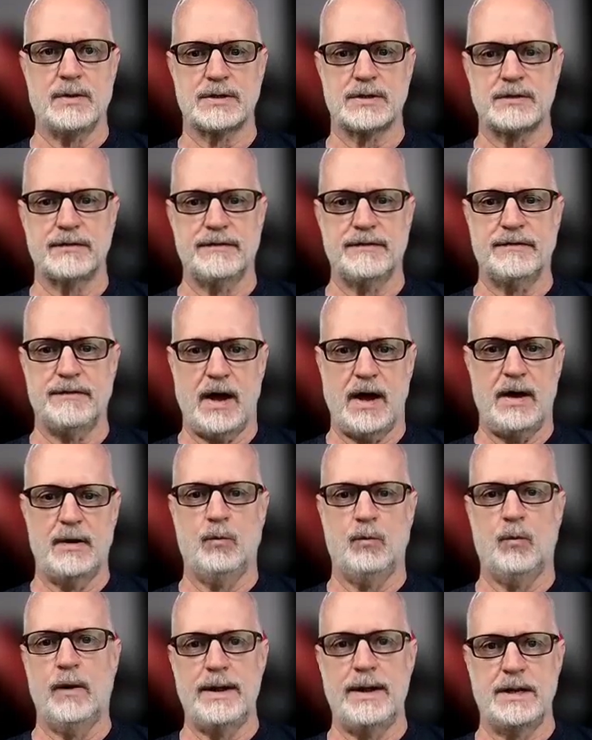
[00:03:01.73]
is to
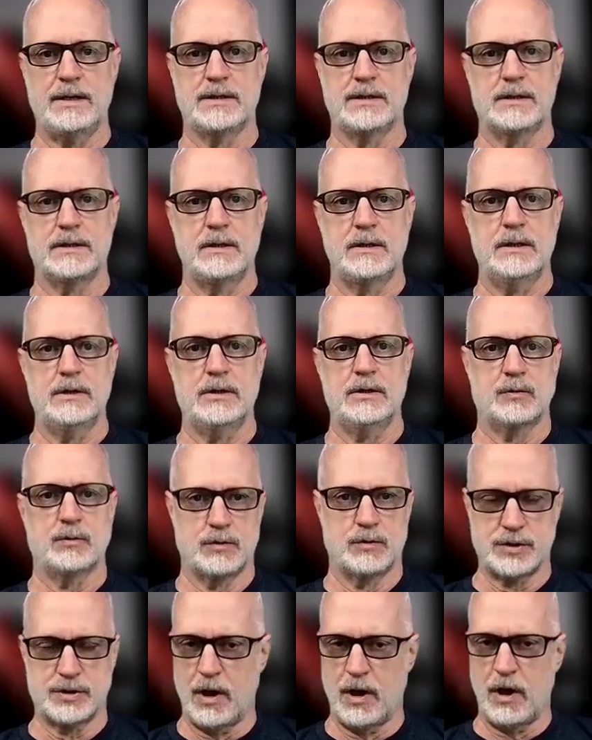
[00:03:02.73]
find ways to
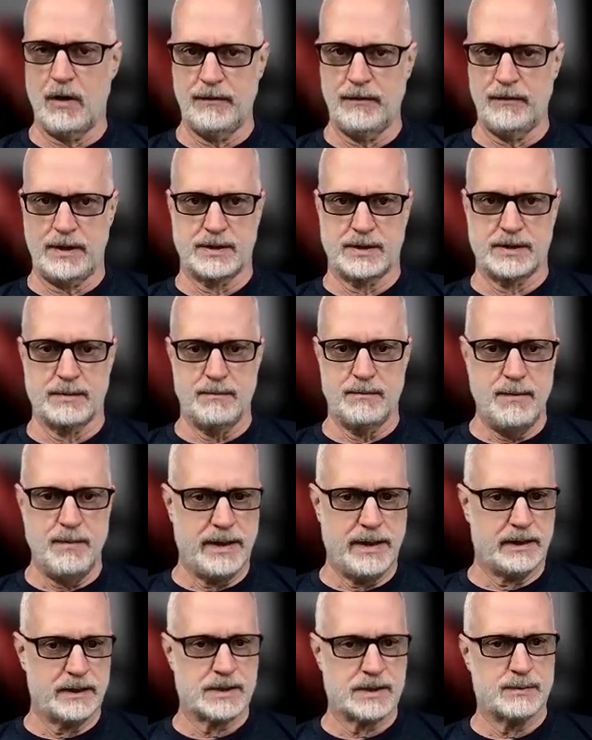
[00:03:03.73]
resolve these and
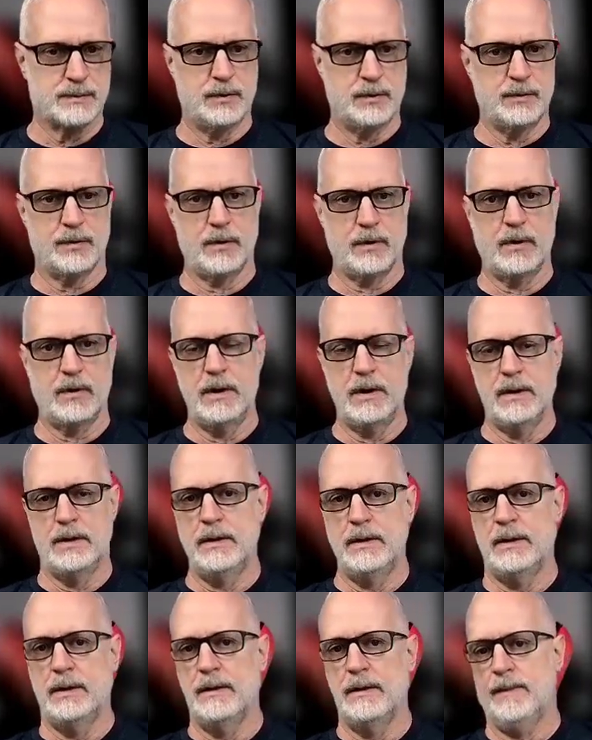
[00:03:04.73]
make it smoother.
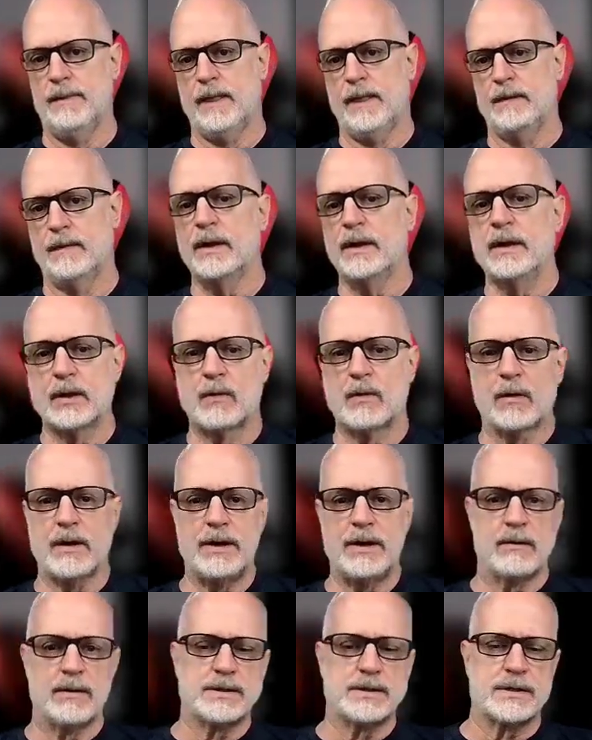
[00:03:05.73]
The
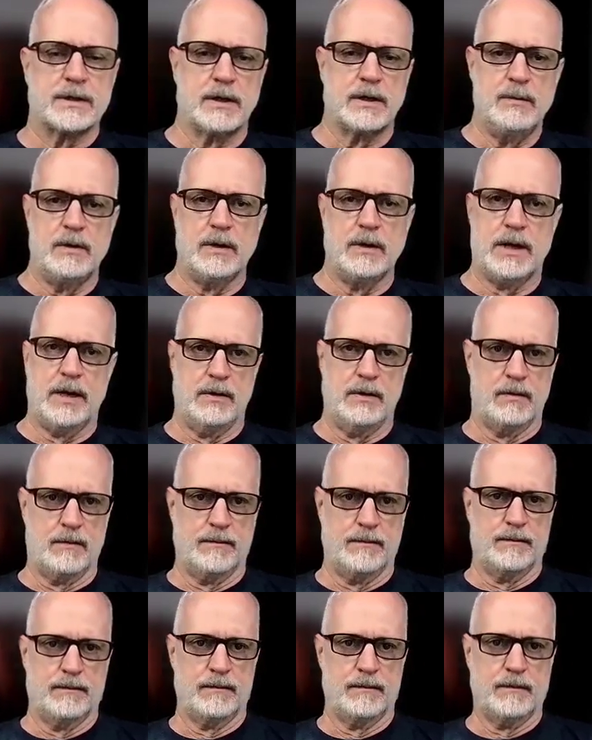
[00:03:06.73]
integrator is the communicator.
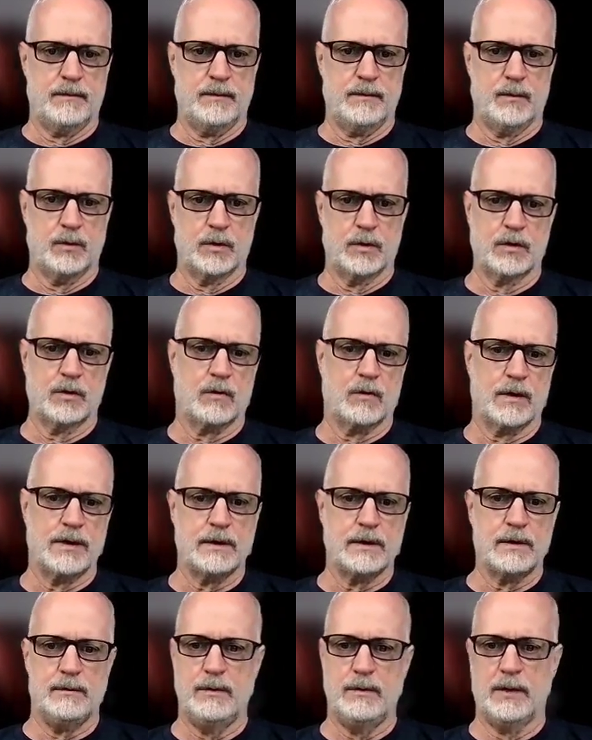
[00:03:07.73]
We're a great
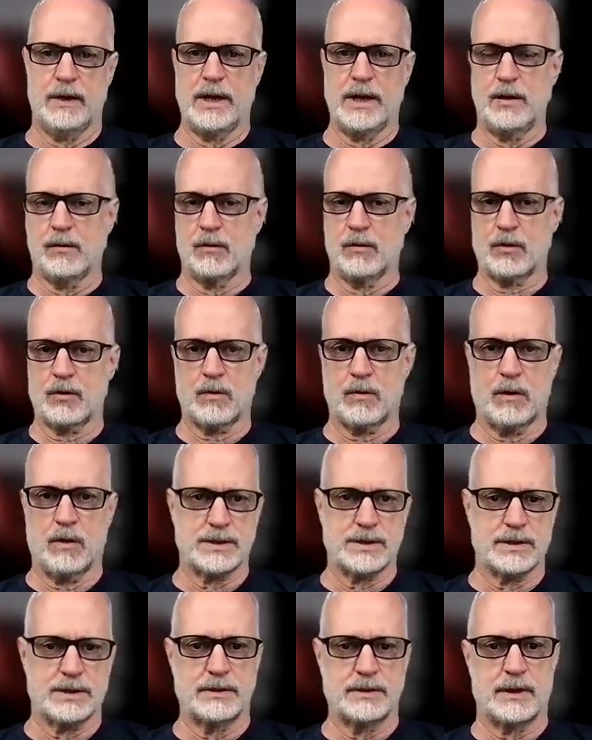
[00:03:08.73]
communicator
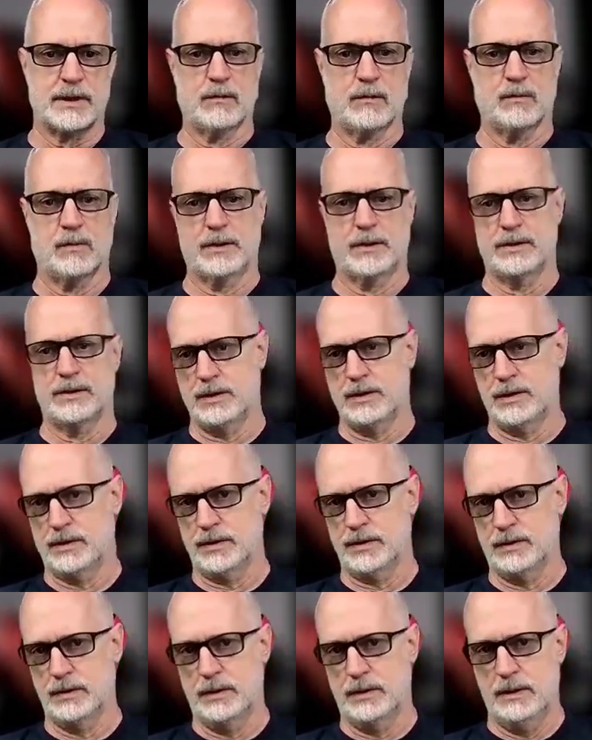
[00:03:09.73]
across an entire
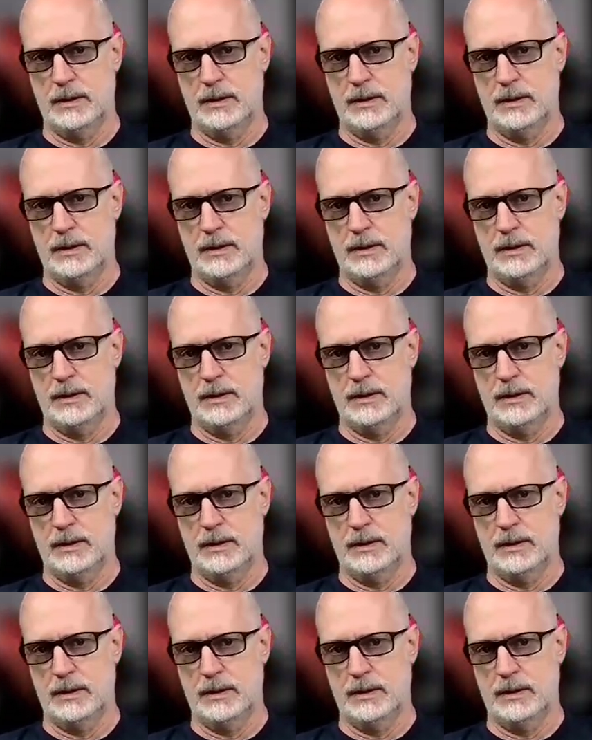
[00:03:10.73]
organization.